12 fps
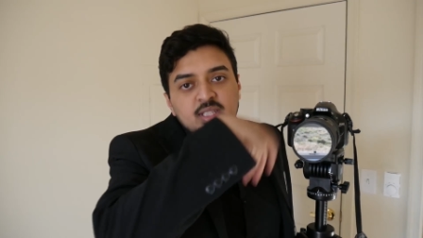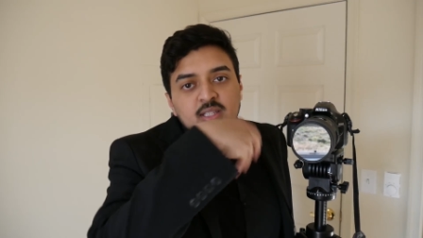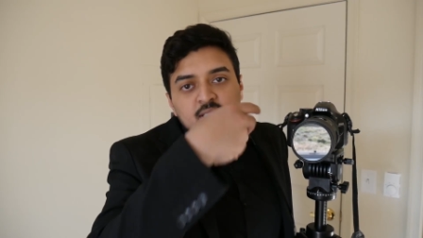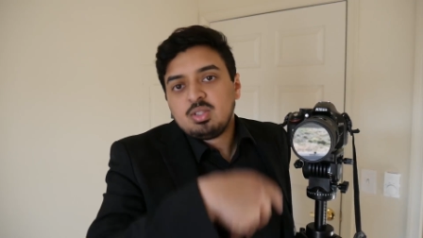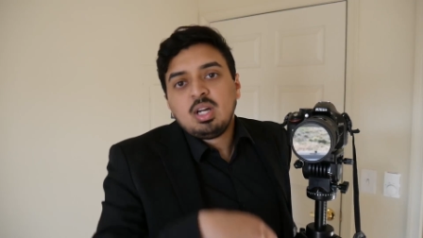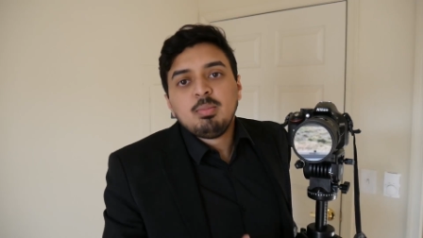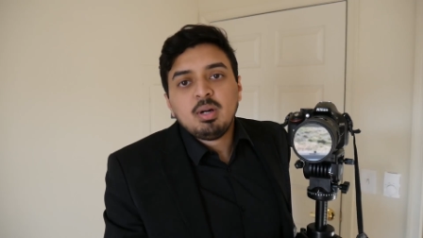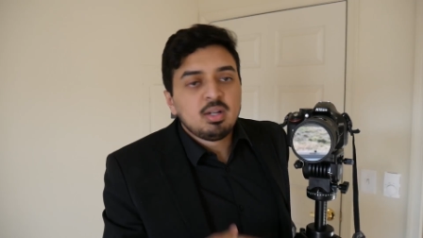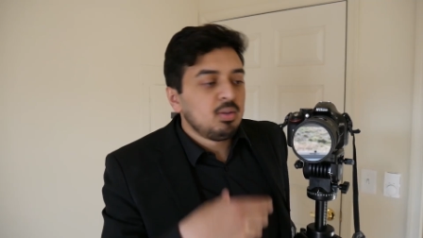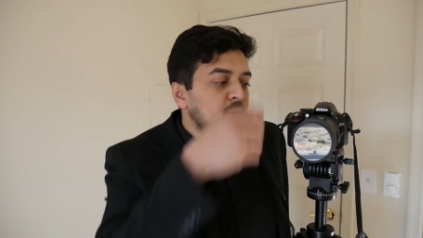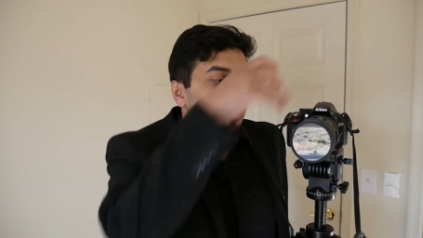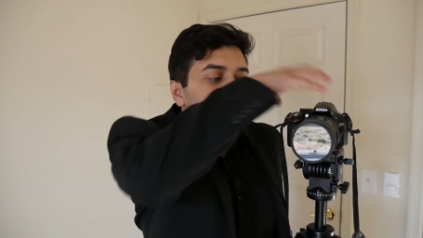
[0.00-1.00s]
in the
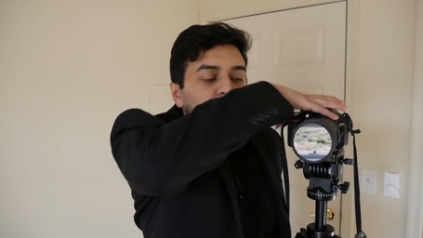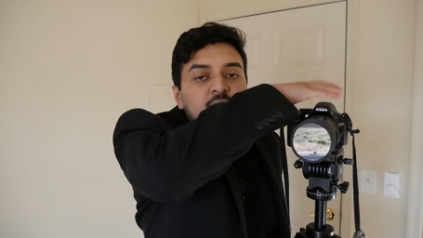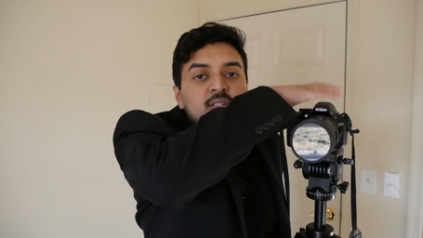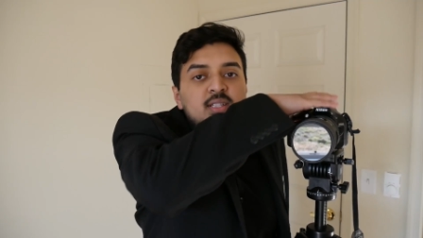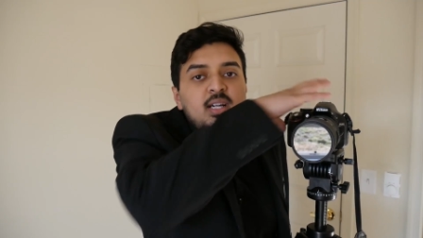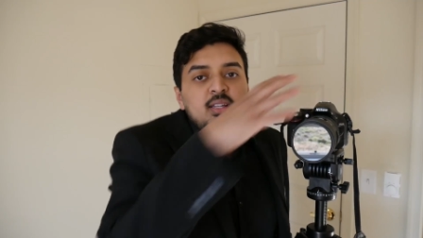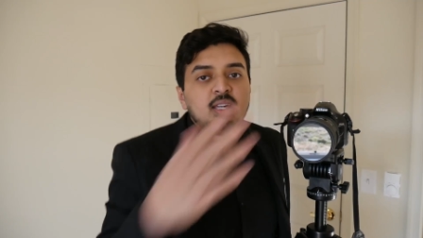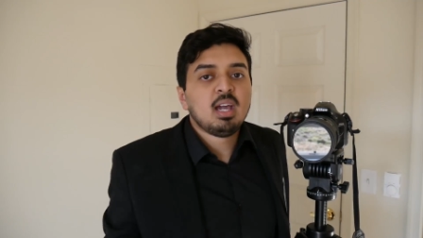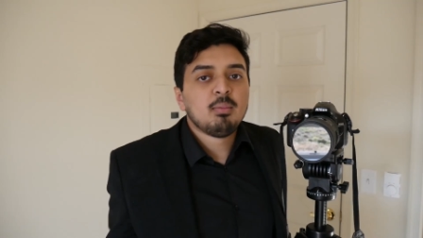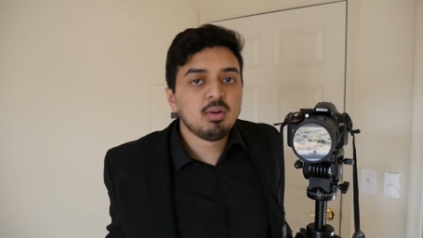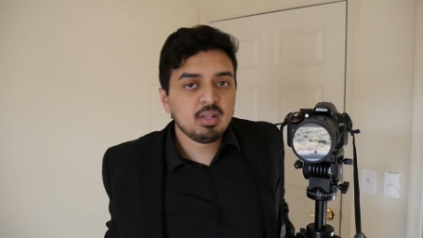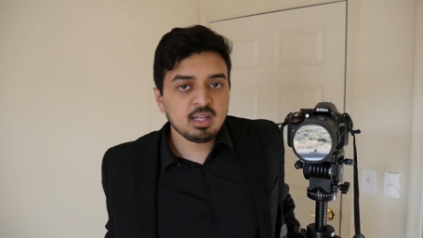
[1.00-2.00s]
tripod or inside the
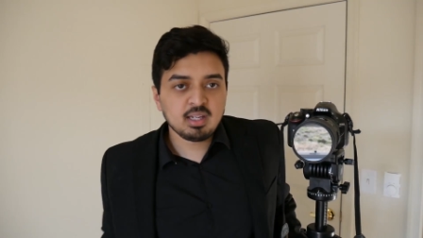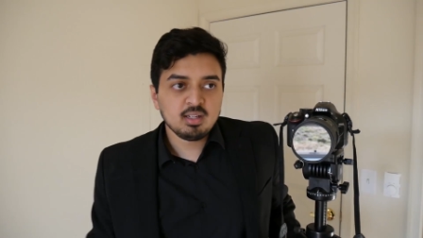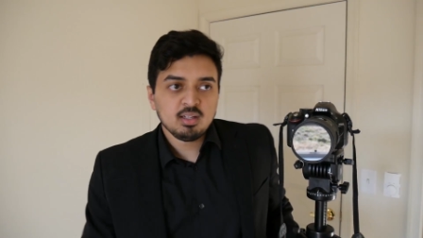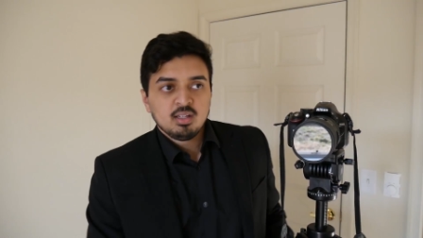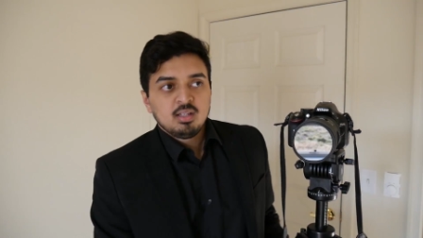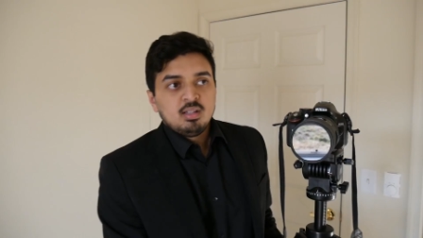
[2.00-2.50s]
camera that can,